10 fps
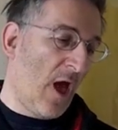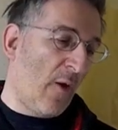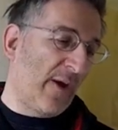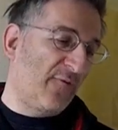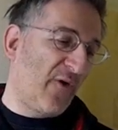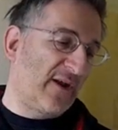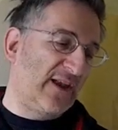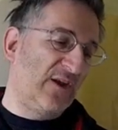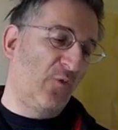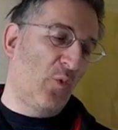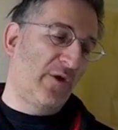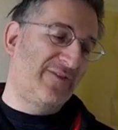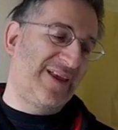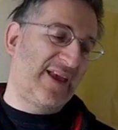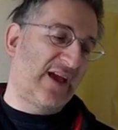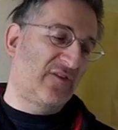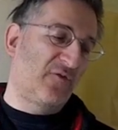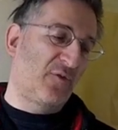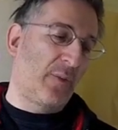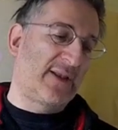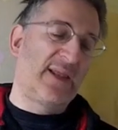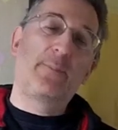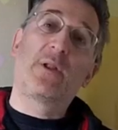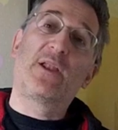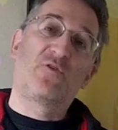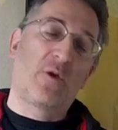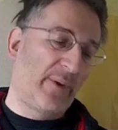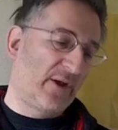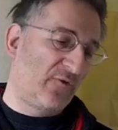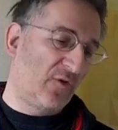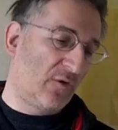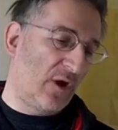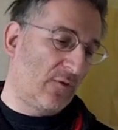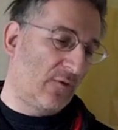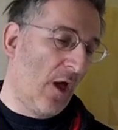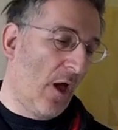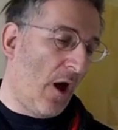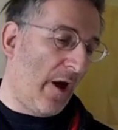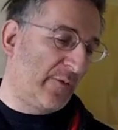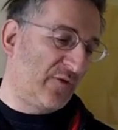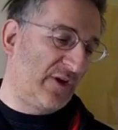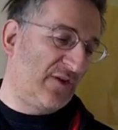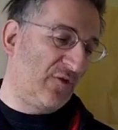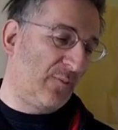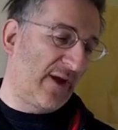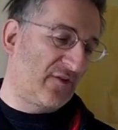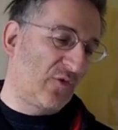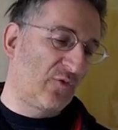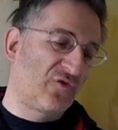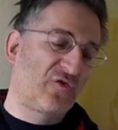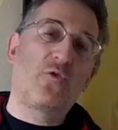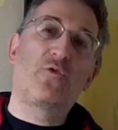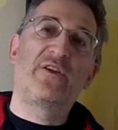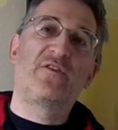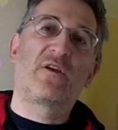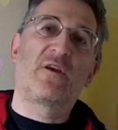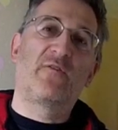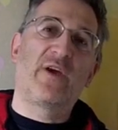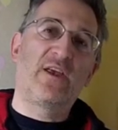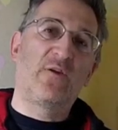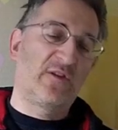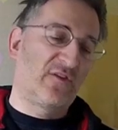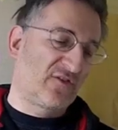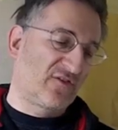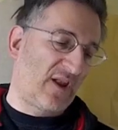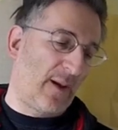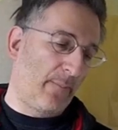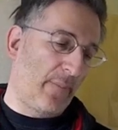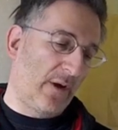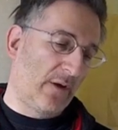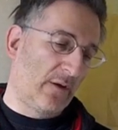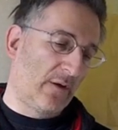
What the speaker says: And when finally you were decanted from my nipple into a bed of your own, I would read you magical stories to convey you into slumber.